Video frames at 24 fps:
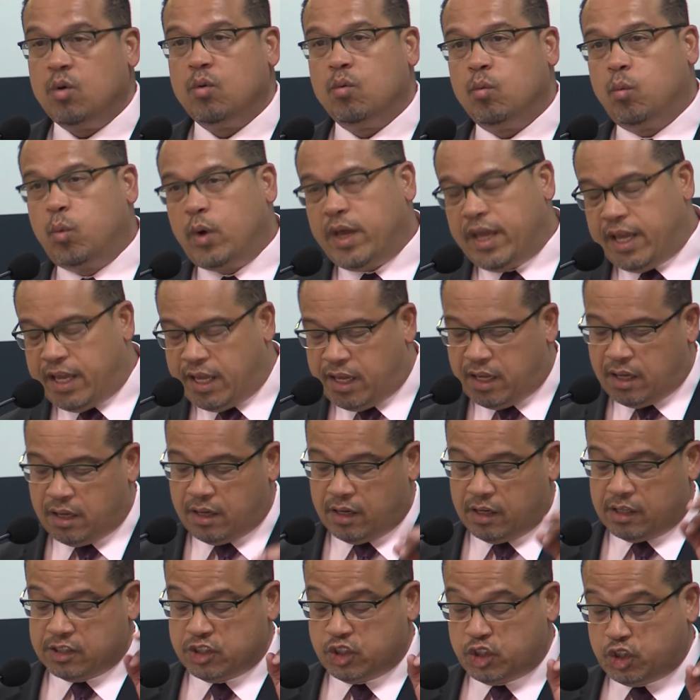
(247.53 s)
we
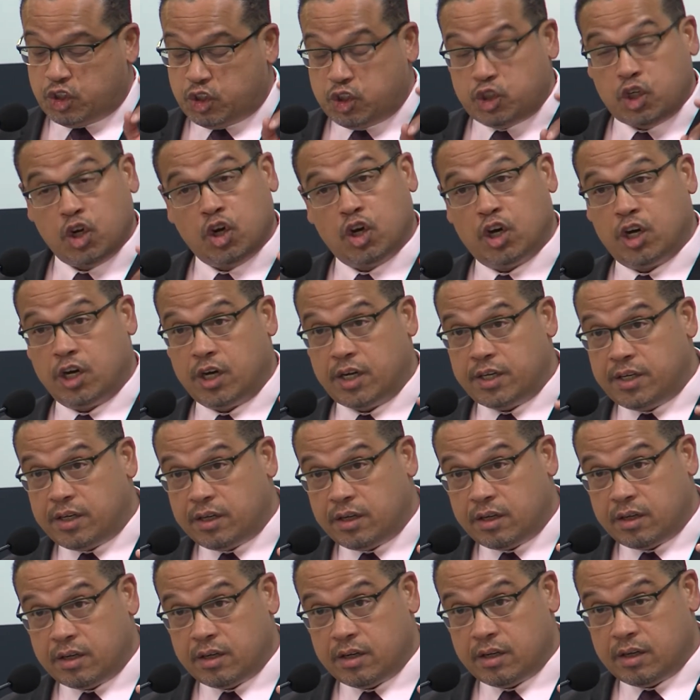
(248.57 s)

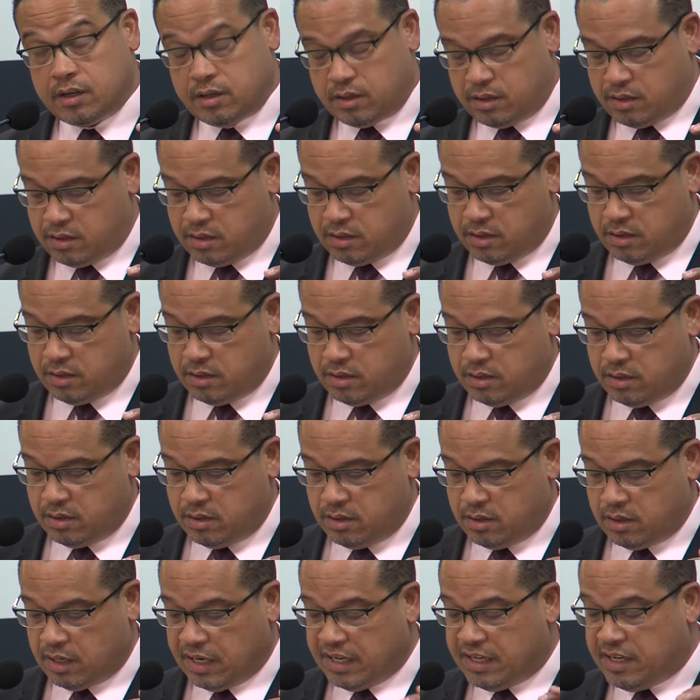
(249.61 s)
should
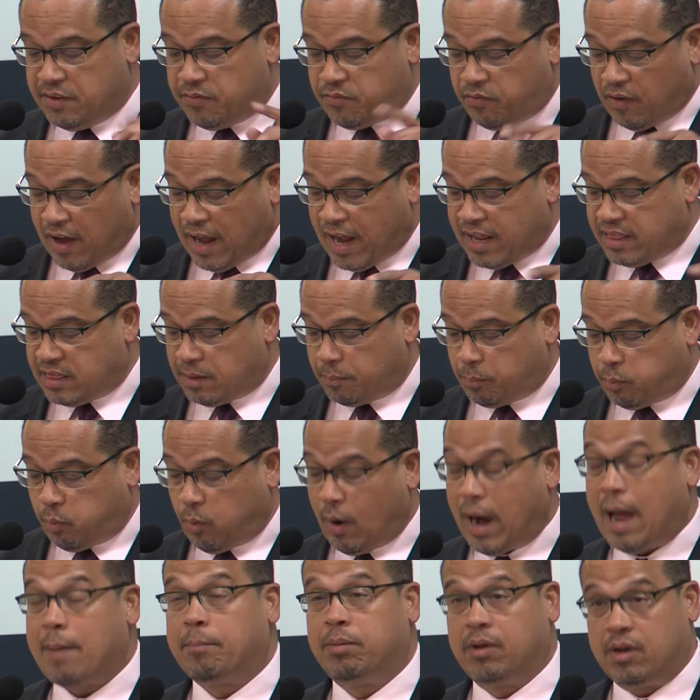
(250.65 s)
define the
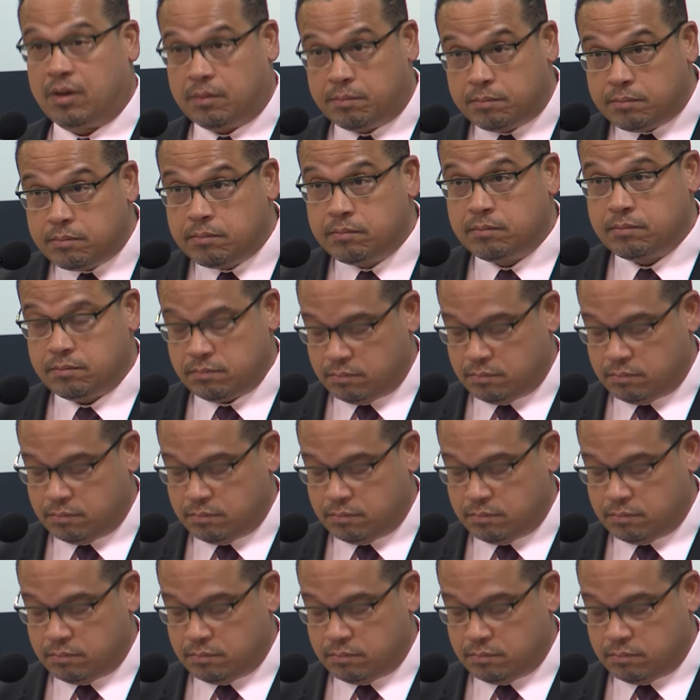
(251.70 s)
problem